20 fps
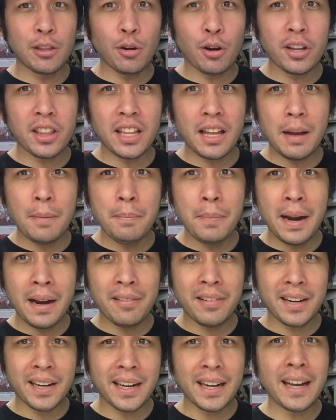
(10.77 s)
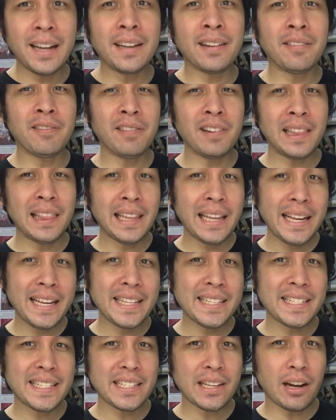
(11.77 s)
North American
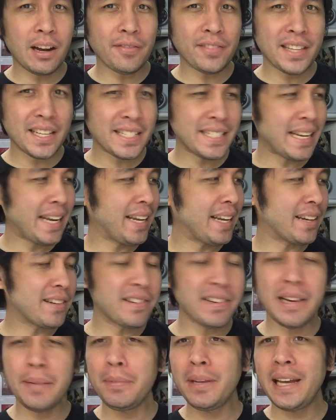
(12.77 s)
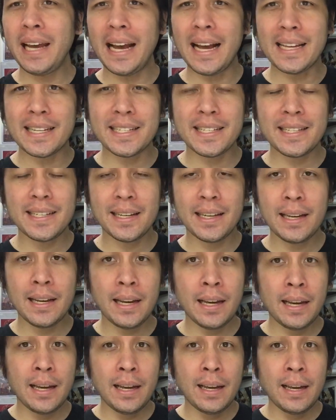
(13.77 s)
release of the Sega Dreamcast.
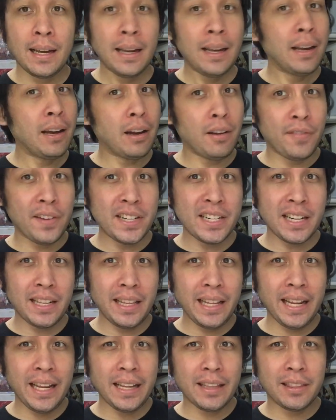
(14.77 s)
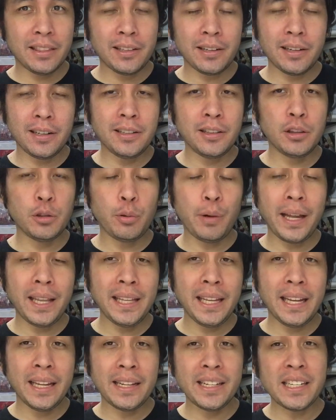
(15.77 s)
Officially, it turned
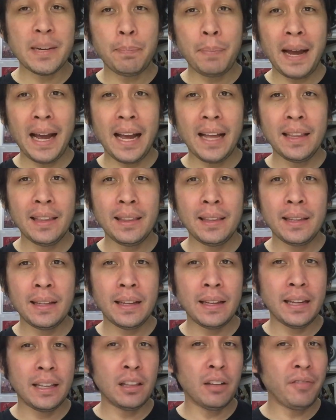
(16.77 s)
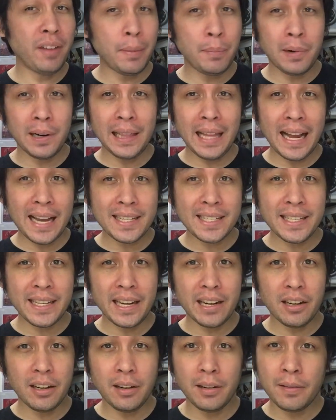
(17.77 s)
20 in Japan in November last
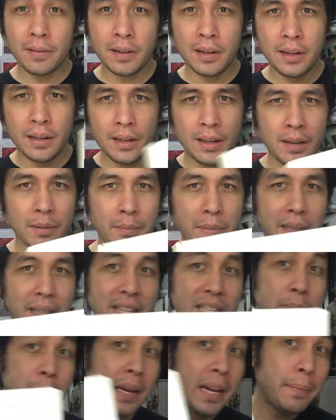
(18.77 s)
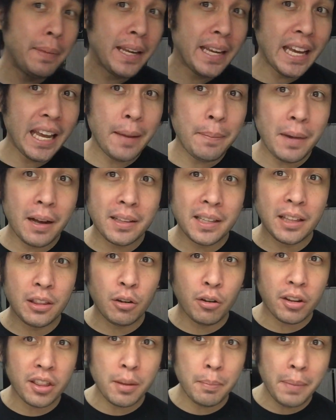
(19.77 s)
year, but this baby came out in
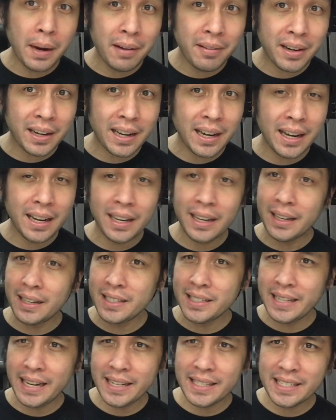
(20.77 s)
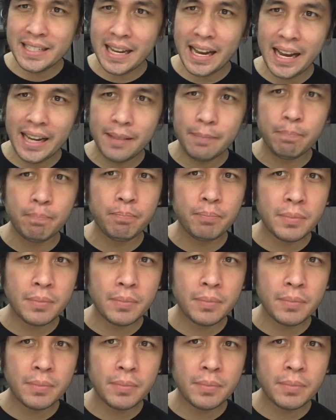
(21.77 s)
North America, stateside,